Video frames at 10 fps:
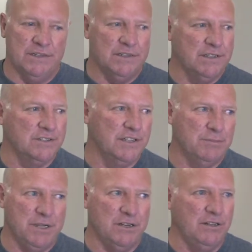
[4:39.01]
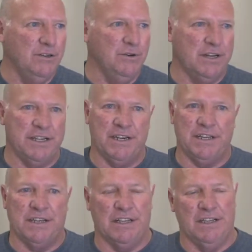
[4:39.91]
There's a little bit of glue on there.
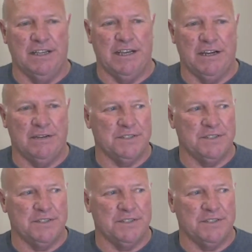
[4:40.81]
You clean that off,